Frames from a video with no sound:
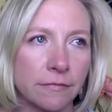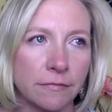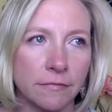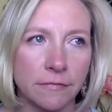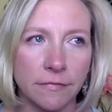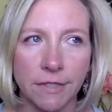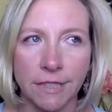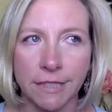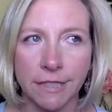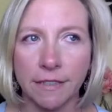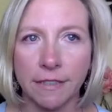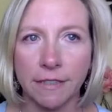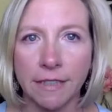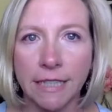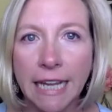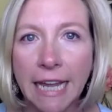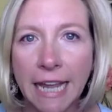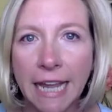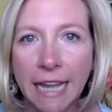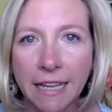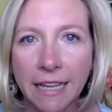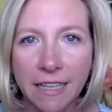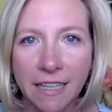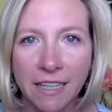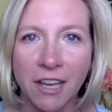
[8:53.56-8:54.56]
to the
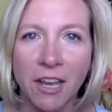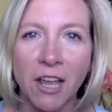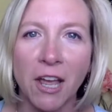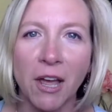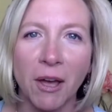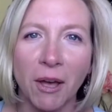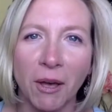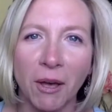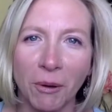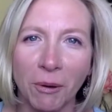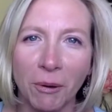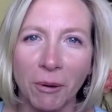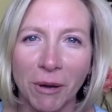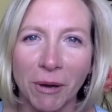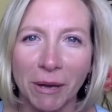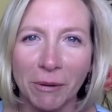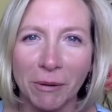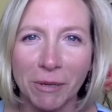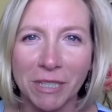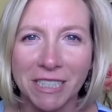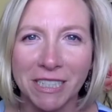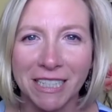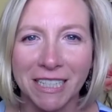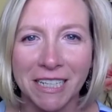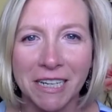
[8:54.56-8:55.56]
lake? I
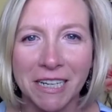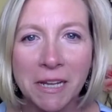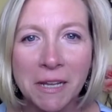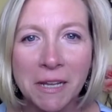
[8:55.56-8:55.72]
wasn't.